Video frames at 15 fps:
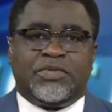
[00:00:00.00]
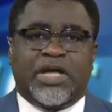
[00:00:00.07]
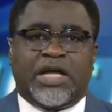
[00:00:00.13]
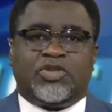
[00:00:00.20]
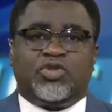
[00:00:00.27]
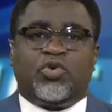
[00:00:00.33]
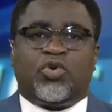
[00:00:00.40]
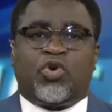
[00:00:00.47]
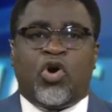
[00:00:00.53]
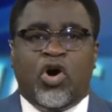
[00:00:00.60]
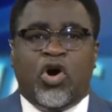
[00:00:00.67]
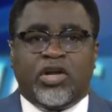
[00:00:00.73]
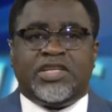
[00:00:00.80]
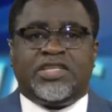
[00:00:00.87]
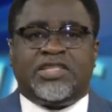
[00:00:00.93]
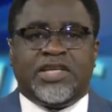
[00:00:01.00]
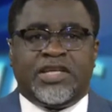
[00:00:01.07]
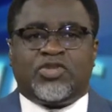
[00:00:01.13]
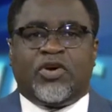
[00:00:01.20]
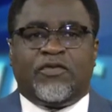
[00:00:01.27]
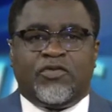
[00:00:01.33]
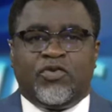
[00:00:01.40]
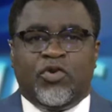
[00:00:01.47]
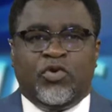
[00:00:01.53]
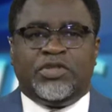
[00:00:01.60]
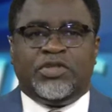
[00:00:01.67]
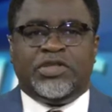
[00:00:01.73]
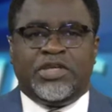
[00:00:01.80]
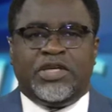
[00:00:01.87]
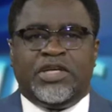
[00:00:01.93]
that to call the state of road